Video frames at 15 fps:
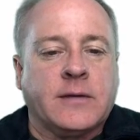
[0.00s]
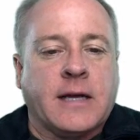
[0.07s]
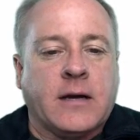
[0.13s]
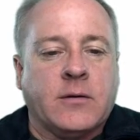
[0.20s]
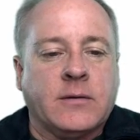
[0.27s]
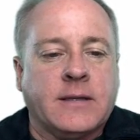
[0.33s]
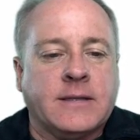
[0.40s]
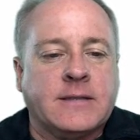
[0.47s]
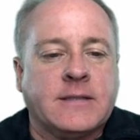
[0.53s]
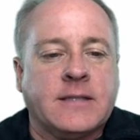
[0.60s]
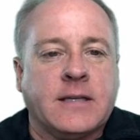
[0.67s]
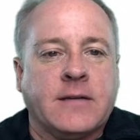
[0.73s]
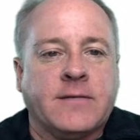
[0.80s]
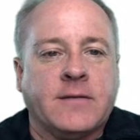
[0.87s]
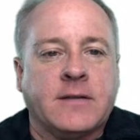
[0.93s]
now and let's
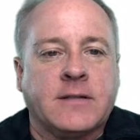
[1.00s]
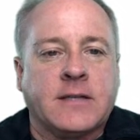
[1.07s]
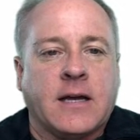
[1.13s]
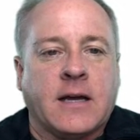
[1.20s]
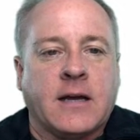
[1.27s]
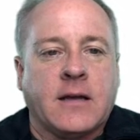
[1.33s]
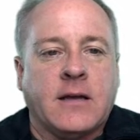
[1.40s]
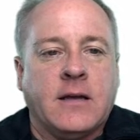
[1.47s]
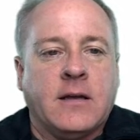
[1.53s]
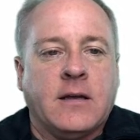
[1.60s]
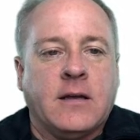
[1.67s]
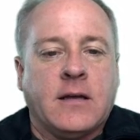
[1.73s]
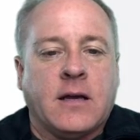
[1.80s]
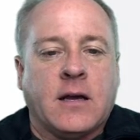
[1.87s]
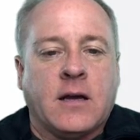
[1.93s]
see if this guy
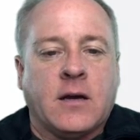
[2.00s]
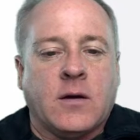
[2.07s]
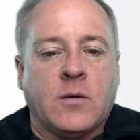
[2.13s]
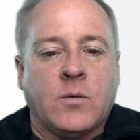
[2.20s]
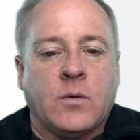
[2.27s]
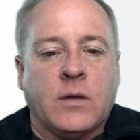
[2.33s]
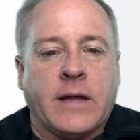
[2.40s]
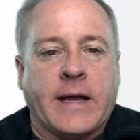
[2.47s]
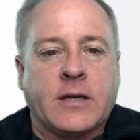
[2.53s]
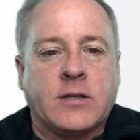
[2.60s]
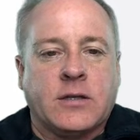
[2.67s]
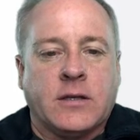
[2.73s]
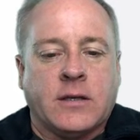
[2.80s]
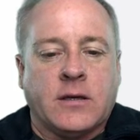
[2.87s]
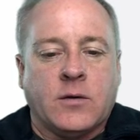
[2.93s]
uh, will
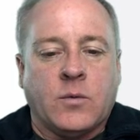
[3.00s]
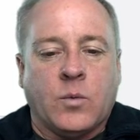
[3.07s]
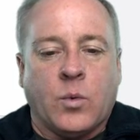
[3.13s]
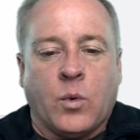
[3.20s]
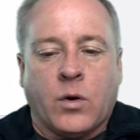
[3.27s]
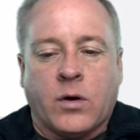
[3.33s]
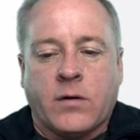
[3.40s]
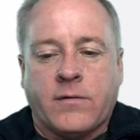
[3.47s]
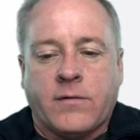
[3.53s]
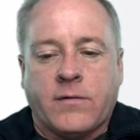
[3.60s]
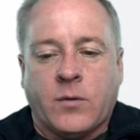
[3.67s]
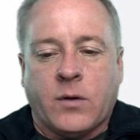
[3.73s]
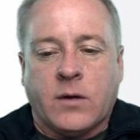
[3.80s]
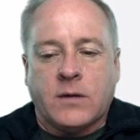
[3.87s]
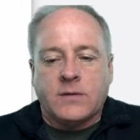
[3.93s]
actually work for